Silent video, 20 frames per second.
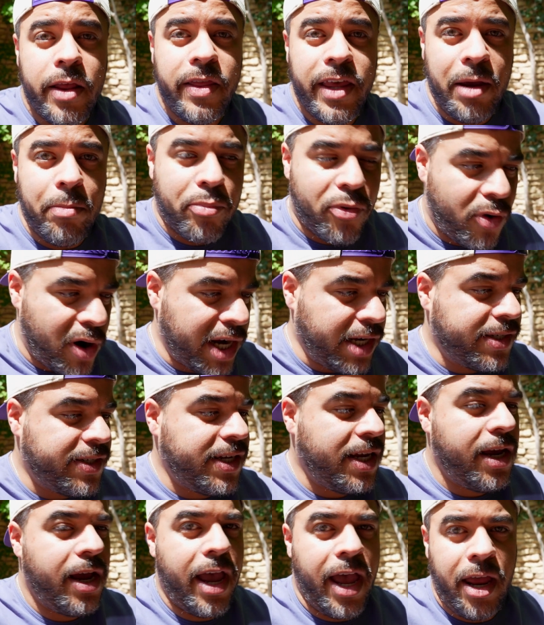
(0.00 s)
the
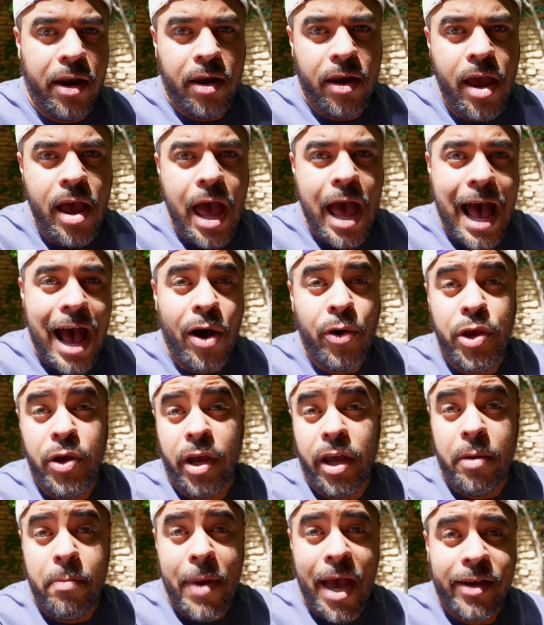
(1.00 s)
pricing and how you
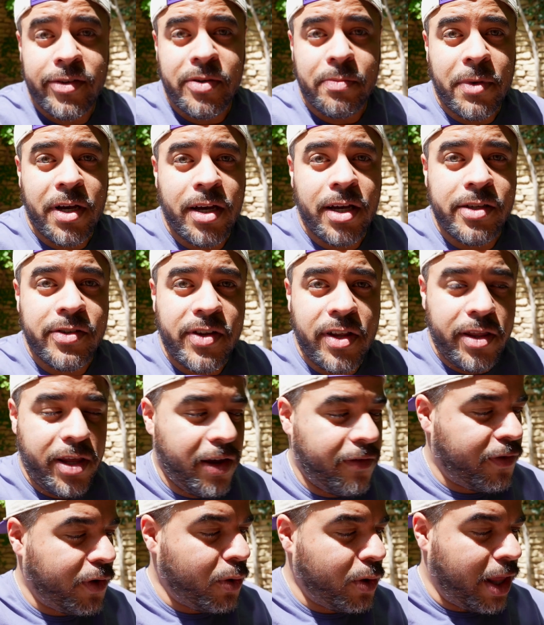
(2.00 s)
could maximize
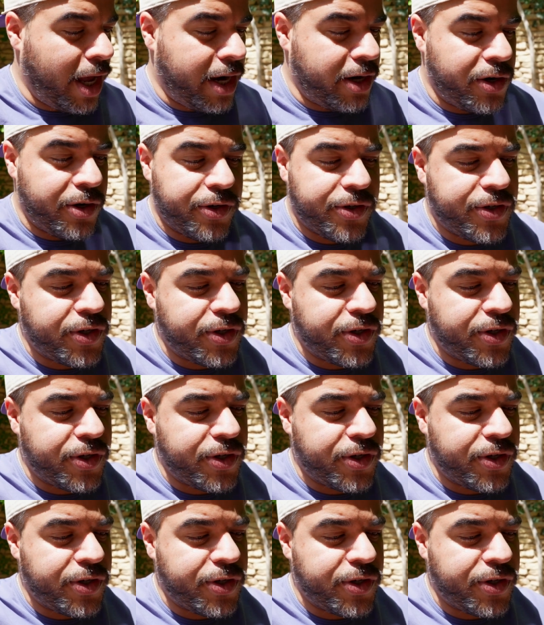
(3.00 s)
the food lanyard.